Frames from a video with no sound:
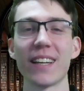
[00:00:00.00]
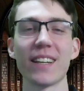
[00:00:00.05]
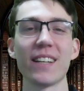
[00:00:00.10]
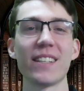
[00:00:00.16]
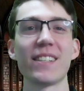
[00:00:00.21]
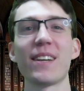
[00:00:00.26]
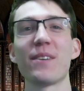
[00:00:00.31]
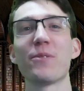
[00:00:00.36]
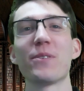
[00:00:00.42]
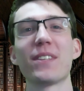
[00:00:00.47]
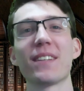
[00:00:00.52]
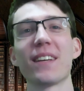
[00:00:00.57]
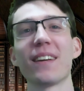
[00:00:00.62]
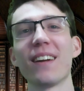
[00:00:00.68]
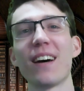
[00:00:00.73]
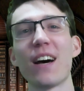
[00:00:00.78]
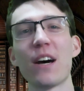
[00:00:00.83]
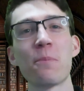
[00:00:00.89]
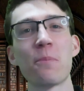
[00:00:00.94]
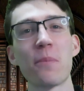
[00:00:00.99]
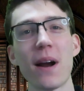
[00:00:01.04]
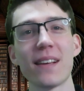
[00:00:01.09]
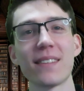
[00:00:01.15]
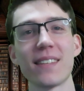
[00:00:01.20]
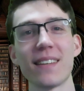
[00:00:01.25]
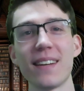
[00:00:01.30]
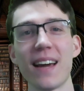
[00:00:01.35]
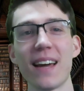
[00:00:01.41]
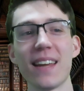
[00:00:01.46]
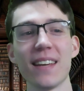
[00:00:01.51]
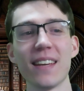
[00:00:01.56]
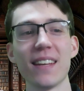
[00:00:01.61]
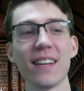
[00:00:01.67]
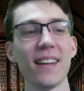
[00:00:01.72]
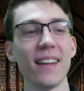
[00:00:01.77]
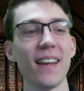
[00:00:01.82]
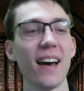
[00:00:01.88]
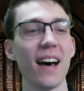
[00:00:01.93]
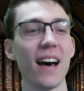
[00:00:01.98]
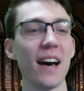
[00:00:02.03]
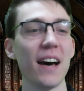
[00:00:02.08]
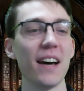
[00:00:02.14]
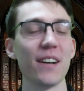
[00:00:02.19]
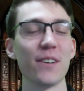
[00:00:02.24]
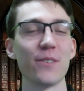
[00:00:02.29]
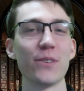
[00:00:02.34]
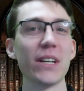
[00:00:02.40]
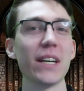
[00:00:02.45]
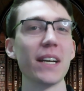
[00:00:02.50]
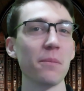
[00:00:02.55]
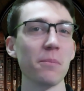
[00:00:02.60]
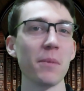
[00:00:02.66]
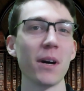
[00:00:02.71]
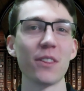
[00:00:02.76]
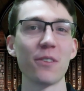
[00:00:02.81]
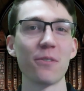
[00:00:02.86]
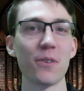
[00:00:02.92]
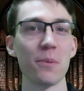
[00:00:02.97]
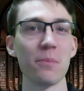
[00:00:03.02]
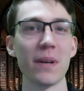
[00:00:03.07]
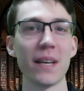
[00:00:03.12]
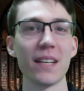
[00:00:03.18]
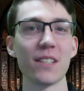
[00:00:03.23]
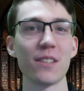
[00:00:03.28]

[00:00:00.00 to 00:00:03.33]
because it was an unprecedented reading month for me.